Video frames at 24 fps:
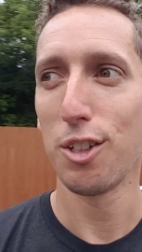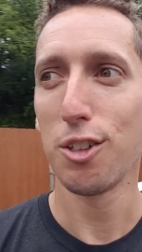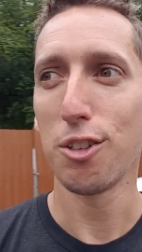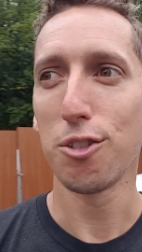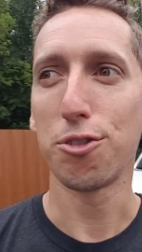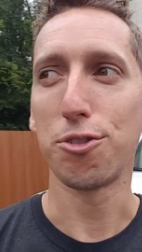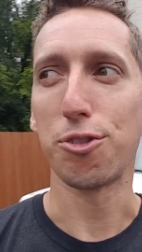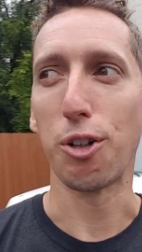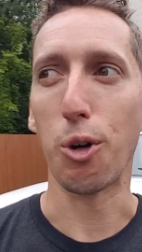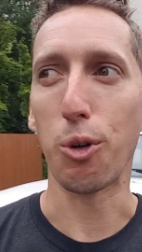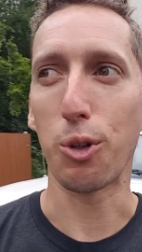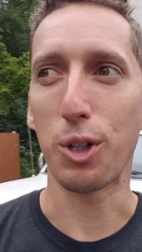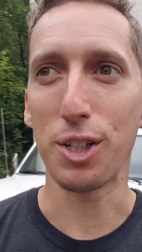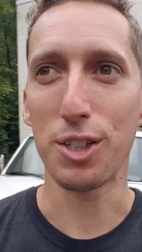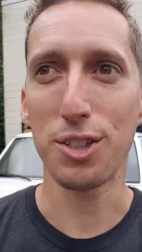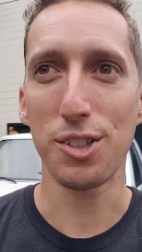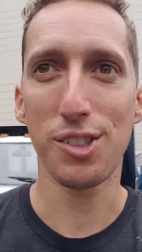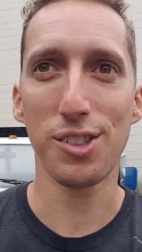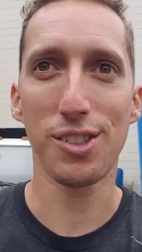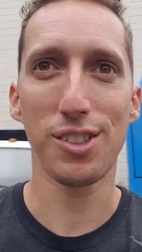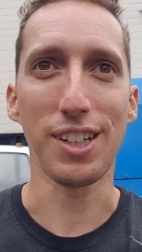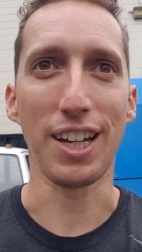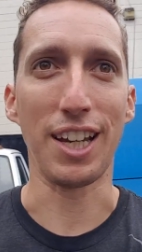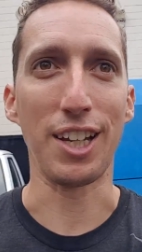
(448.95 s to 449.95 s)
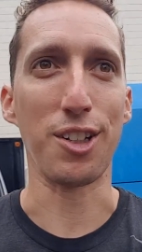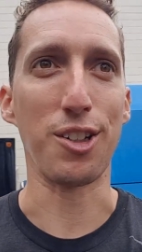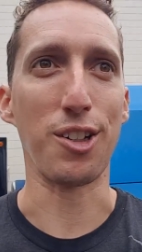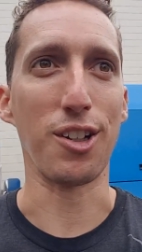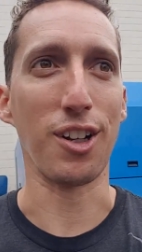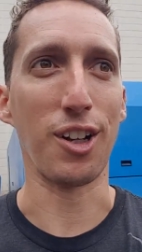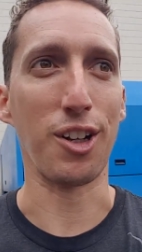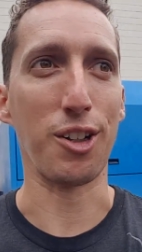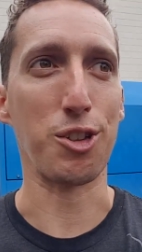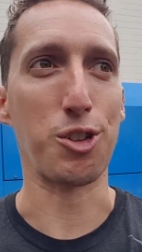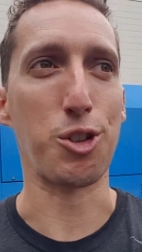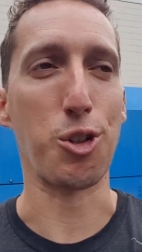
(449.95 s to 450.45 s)
focus and
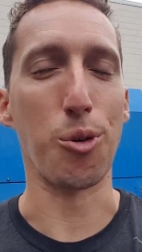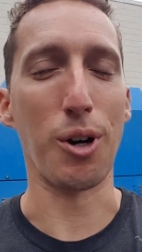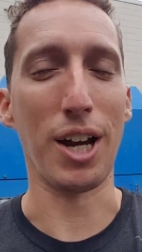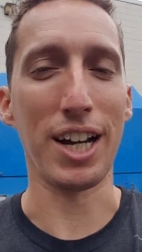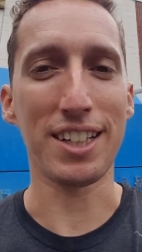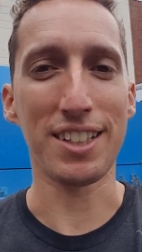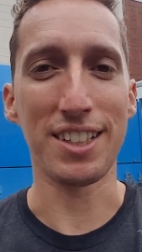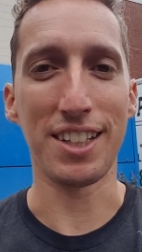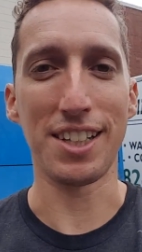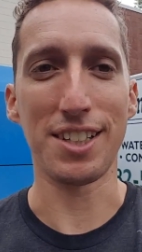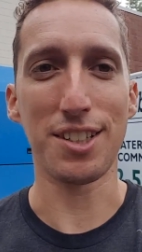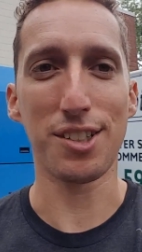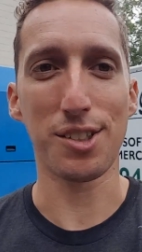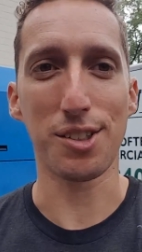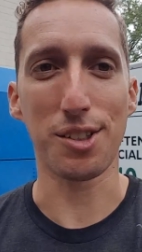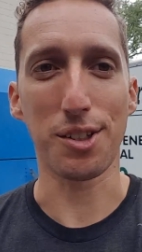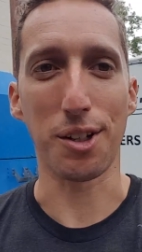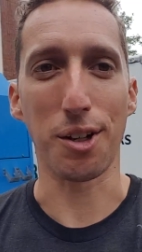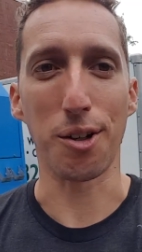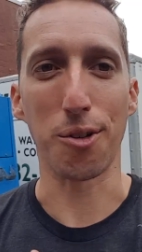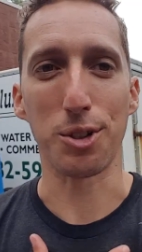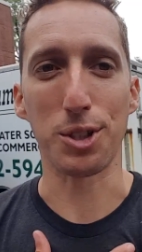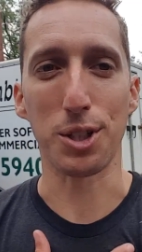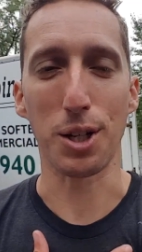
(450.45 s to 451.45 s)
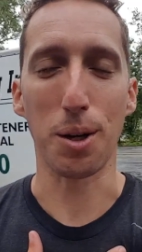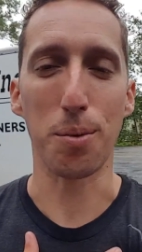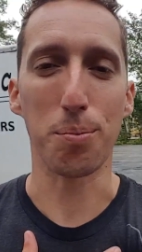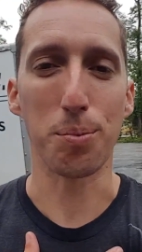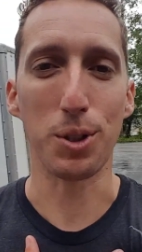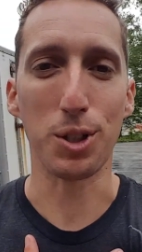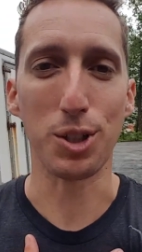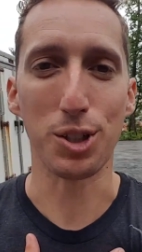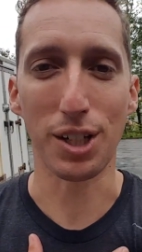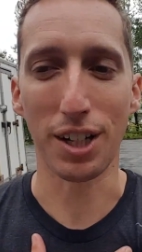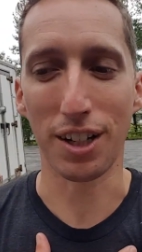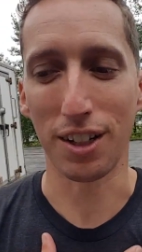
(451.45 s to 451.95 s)
uh, directness, uh, which I
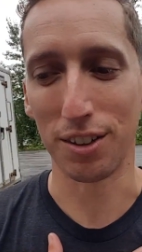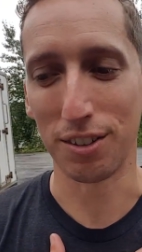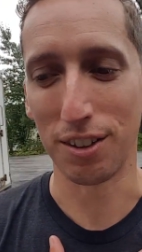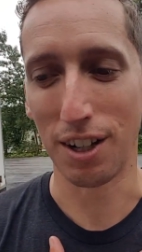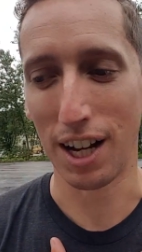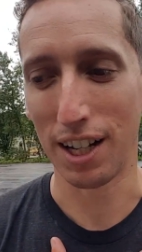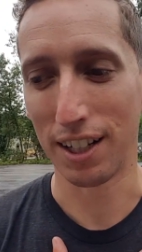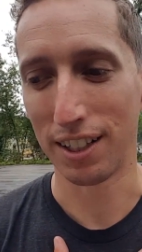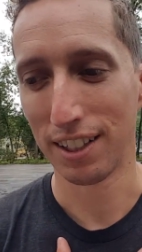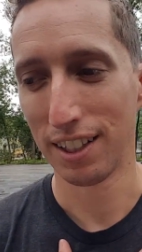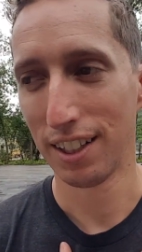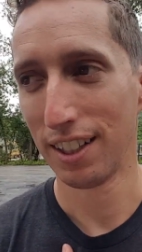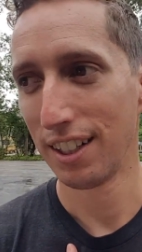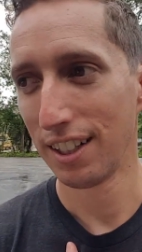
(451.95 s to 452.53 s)
appreciated a lot.